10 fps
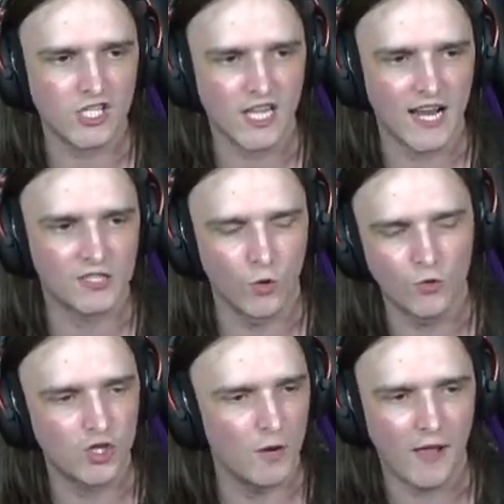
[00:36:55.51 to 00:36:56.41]
that I told
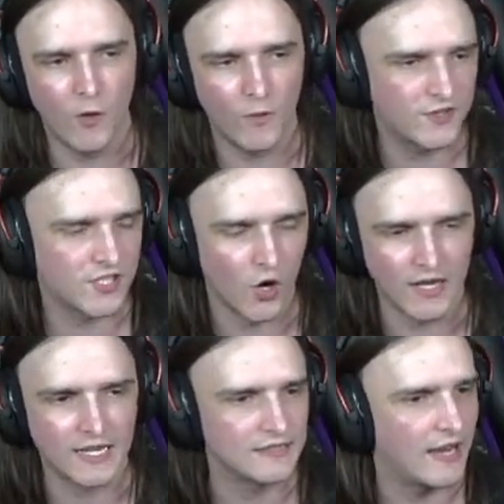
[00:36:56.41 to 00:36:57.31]
you about with Sonic
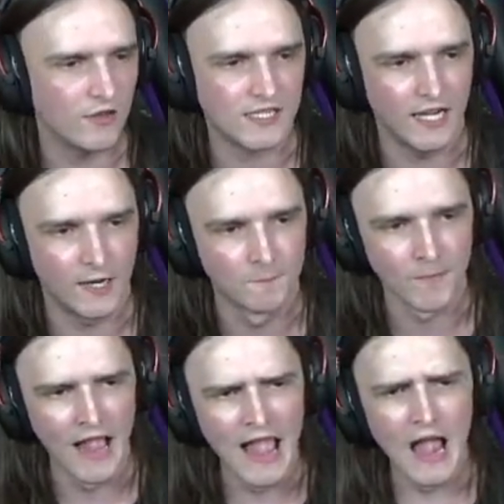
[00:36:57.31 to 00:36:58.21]
and Tails here?
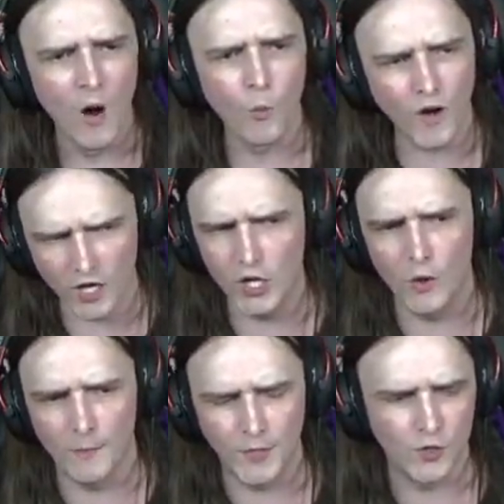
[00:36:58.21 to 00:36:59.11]
We're going to
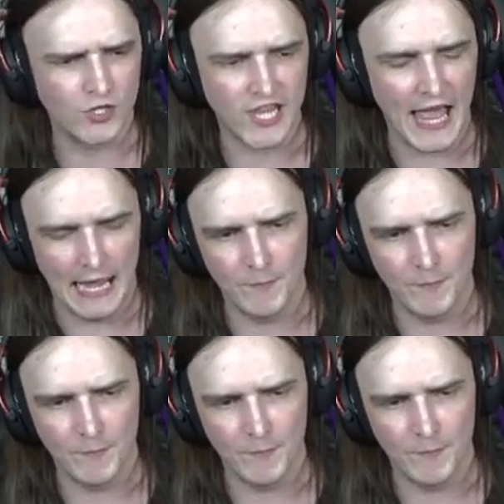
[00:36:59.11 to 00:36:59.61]
abuse that.